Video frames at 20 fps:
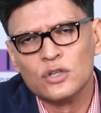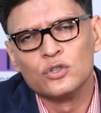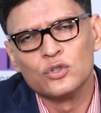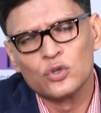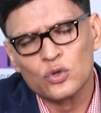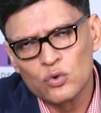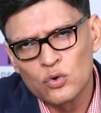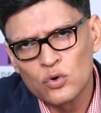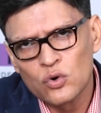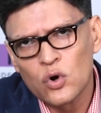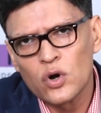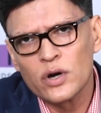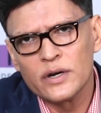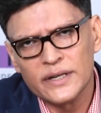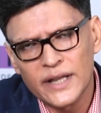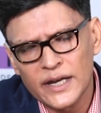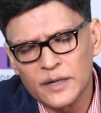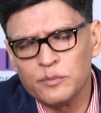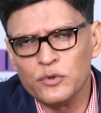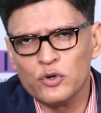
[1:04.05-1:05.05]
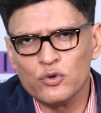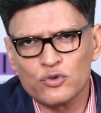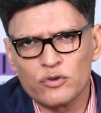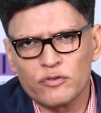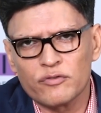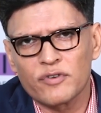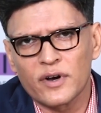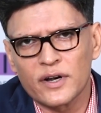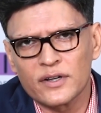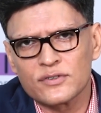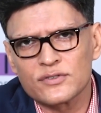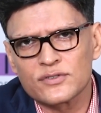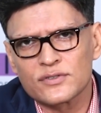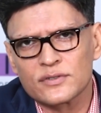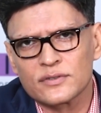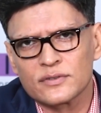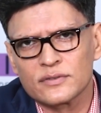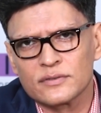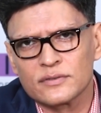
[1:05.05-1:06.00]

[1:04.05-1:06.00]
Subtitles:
through debt mutual funds.